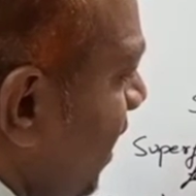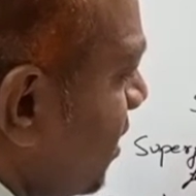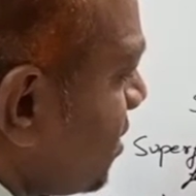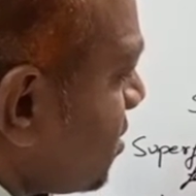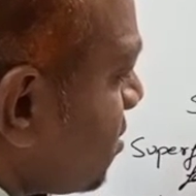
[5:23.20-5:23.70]

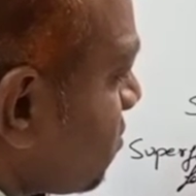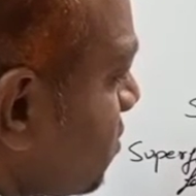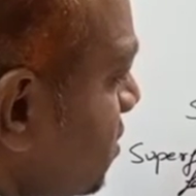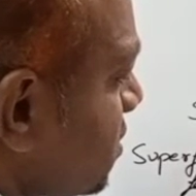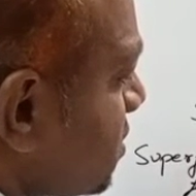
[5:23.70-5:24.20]
anterior to
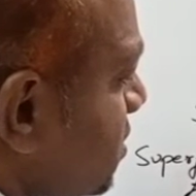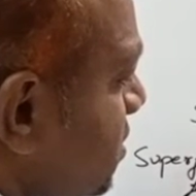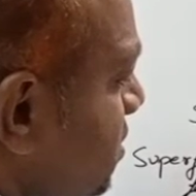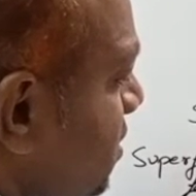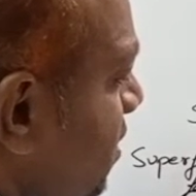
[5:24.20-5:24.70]

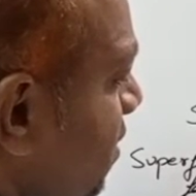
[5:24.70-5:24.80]
this